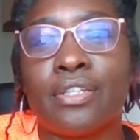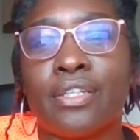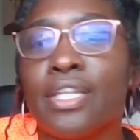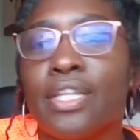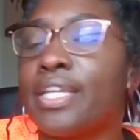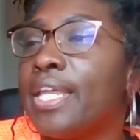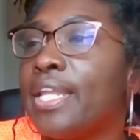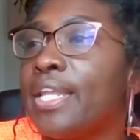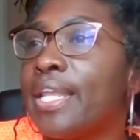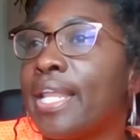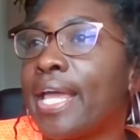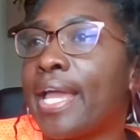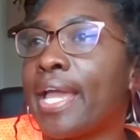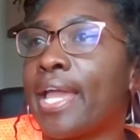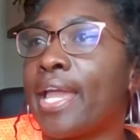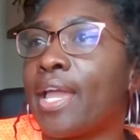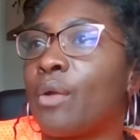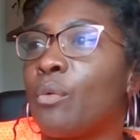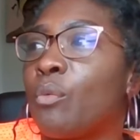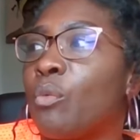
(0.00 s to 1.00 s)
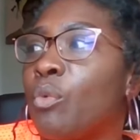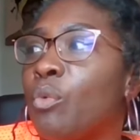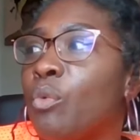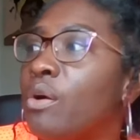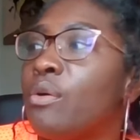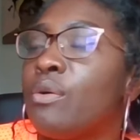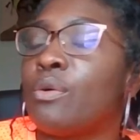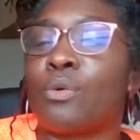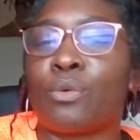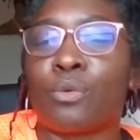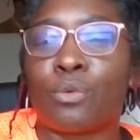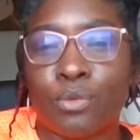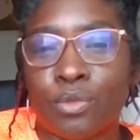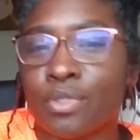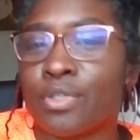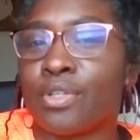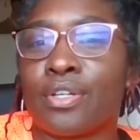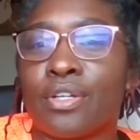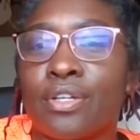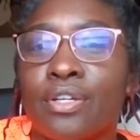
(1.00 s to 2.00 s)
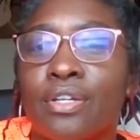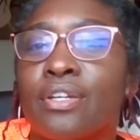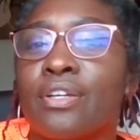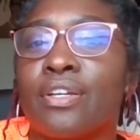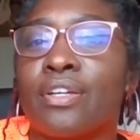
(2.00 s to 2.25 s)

looking like, whoa.